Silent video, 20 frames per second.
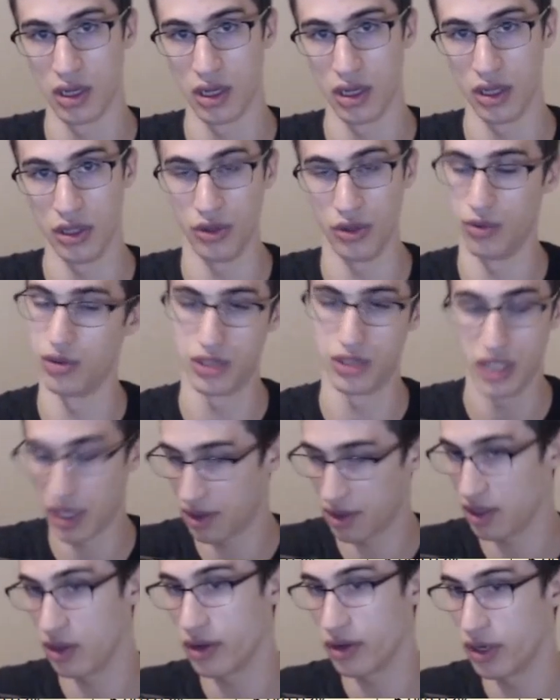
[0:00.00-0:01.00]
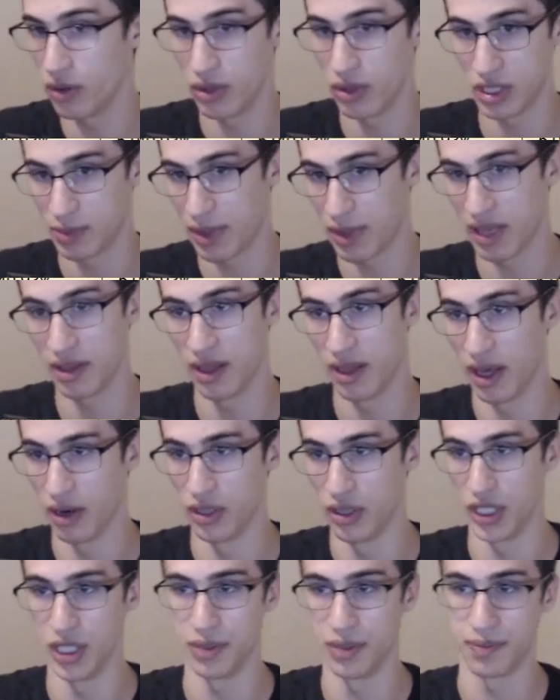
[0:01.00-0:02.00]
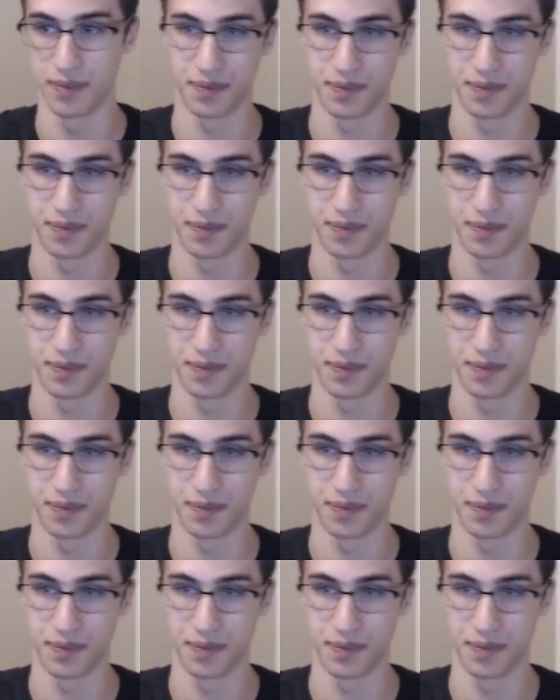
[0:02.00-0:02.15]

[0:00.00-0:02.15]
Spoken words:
there's nothing you can do to spend the energy.